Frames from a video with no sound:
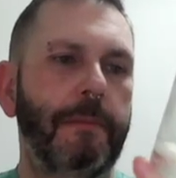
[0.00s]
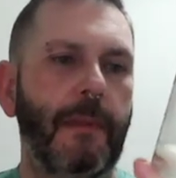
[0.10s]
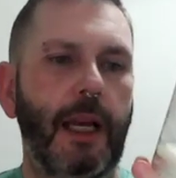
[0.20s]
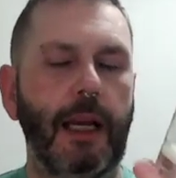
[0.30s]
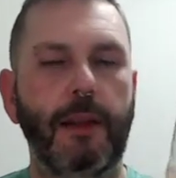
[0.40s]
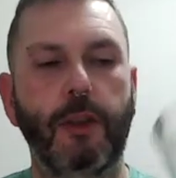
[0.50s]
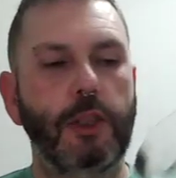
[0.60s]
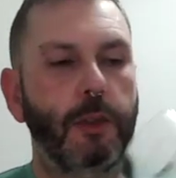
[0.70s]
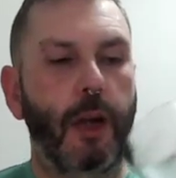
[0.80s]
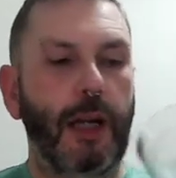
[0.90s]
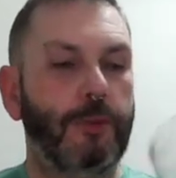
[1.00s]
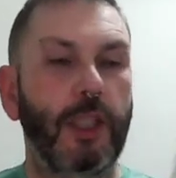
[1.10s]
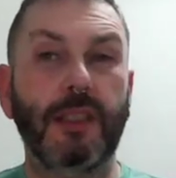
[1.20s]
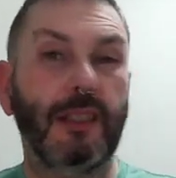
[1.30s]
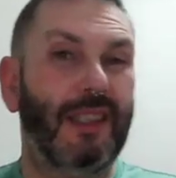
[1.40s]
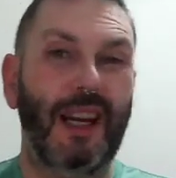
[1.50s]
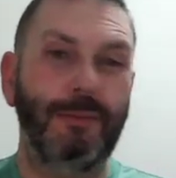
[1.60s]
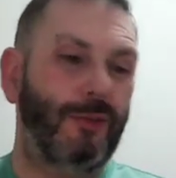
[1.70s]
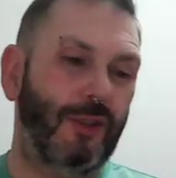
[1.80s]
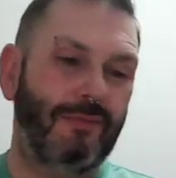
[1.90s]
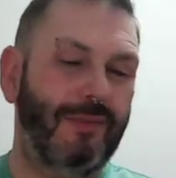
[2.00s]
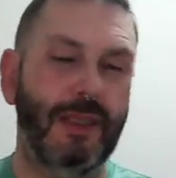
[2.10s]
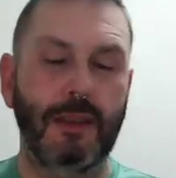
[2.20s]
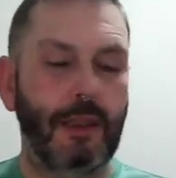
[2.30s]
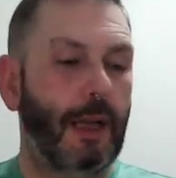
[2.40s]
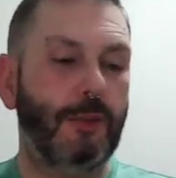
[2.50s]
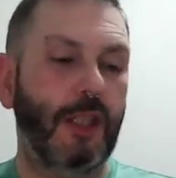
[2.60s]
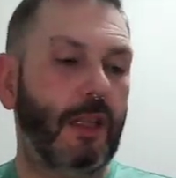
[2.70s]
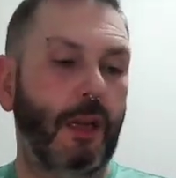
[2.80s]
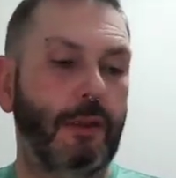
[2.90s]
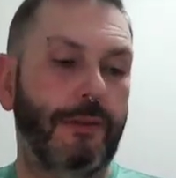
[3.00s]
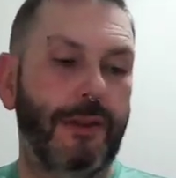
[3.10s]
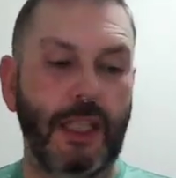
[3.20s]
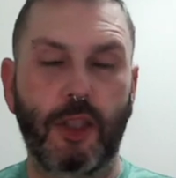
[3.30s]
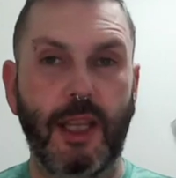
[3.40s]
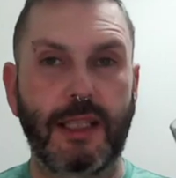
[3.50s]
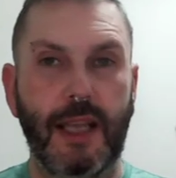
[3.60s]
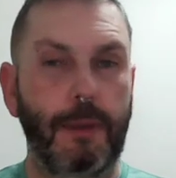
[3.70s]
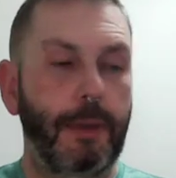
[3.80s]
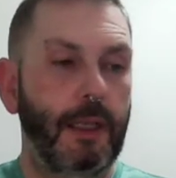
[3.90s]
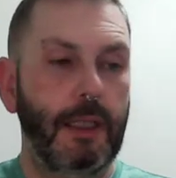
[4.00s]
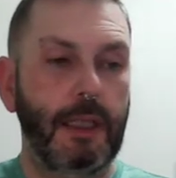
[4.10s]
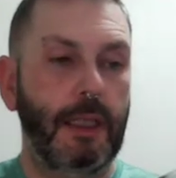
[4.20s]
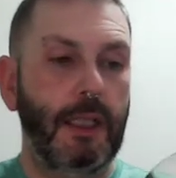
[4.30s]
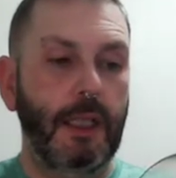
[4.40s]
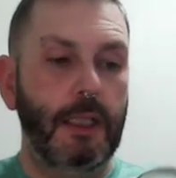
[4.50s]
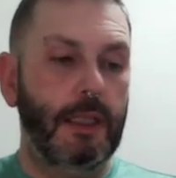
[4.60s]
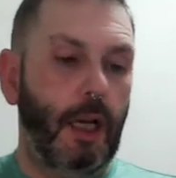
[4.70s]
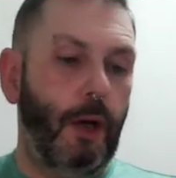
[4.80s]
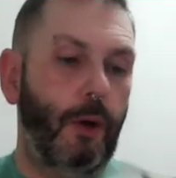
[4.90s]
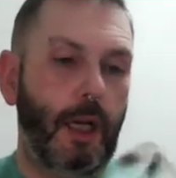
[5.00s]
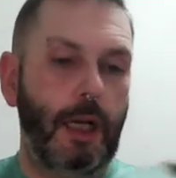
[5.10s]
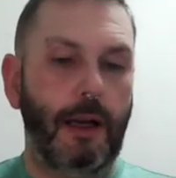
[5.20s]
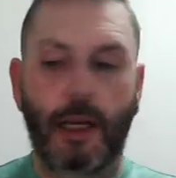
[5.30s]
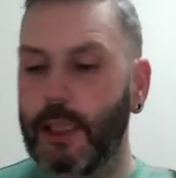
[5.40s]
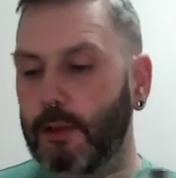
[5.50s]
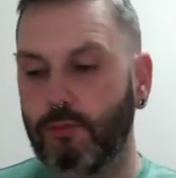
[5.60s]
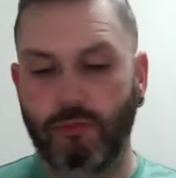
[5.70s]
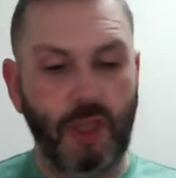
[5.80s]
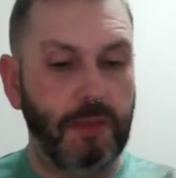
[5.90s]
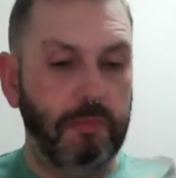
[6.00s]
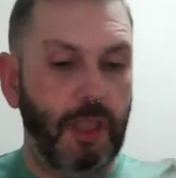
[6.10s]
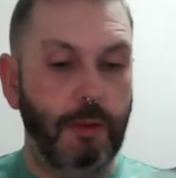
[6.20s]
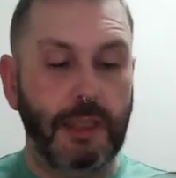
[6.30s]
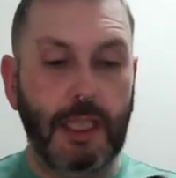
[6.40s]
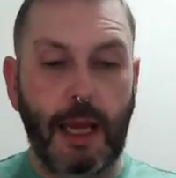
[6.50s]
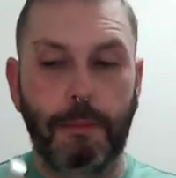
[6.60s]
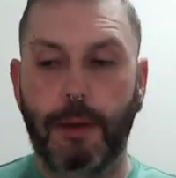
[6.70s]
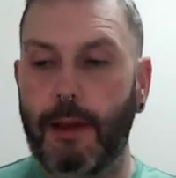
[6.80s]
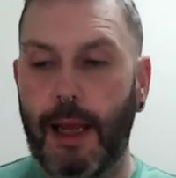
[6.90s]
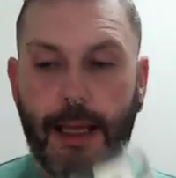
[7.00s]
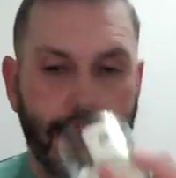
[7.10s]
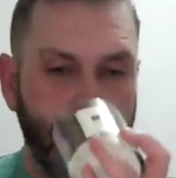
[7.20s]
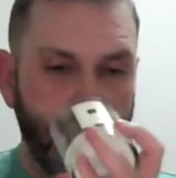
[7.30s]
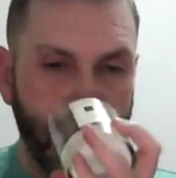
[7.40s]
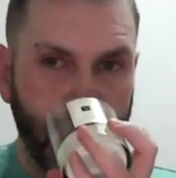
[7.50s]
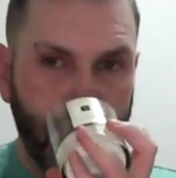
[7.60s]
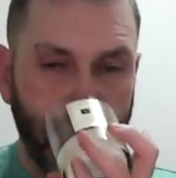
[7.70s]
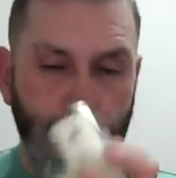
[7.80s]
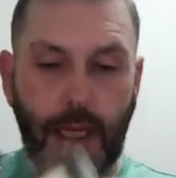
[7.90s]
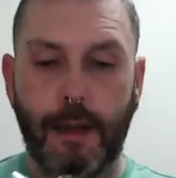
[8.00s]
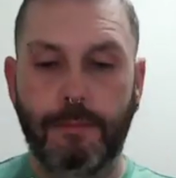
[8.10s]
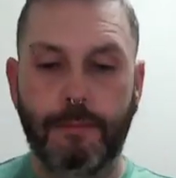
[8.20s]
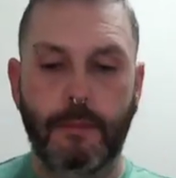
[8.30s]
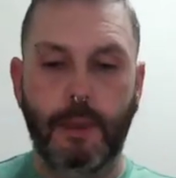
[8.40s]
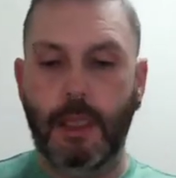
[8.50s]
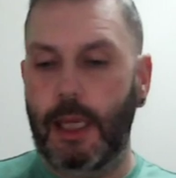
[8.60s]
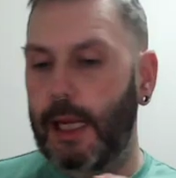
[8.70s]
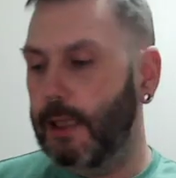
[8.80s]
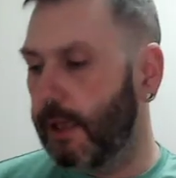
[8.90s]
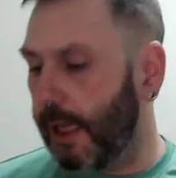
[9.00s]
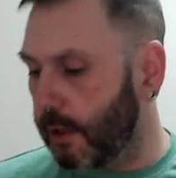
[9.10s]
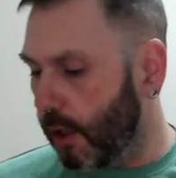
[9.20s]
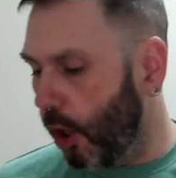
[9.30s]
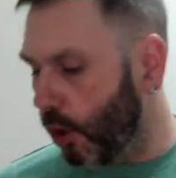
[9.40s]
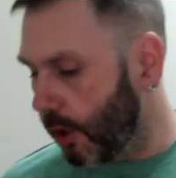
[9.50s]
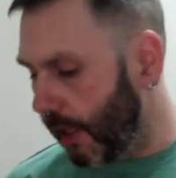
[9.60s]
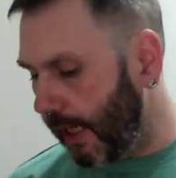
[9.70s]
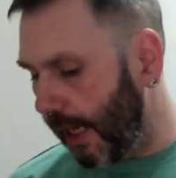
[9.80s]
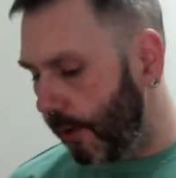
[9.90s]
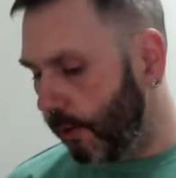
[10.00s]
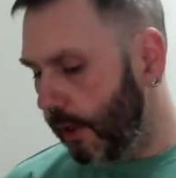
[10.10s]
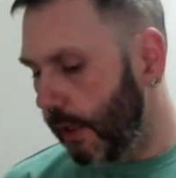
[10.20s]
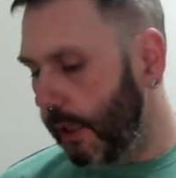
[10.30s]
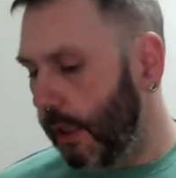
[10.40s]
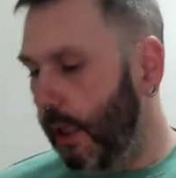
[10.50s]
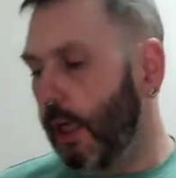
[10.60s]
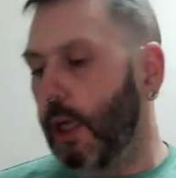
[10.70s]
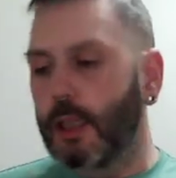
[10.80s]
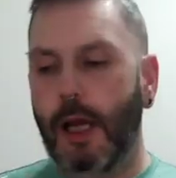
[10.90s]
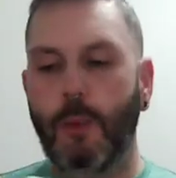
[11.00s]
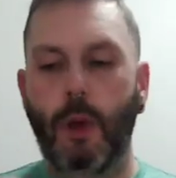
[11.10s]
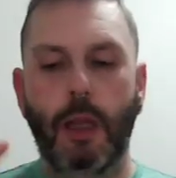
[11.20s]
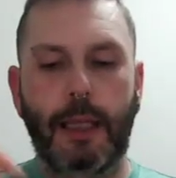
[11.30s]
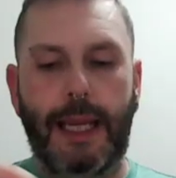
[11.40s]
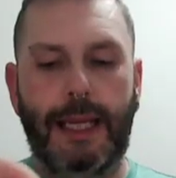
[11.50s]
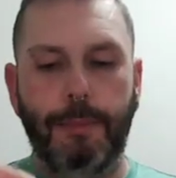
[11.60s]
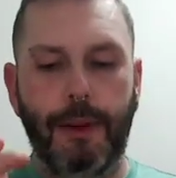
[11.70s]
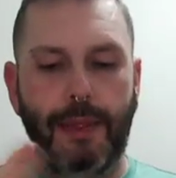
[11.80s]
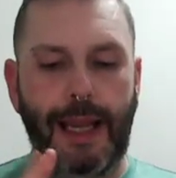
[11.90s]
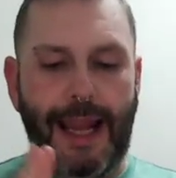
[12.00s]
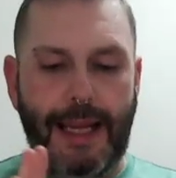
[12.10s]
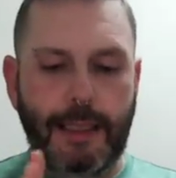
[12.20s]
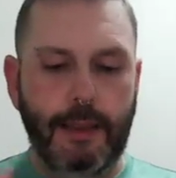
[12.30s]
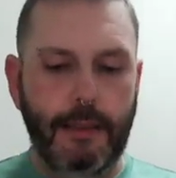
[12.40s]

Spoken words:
and I thought, you know, I'm just going to finish this up. So I just used it up, and yeah, that's gone now. So I will keep the lid,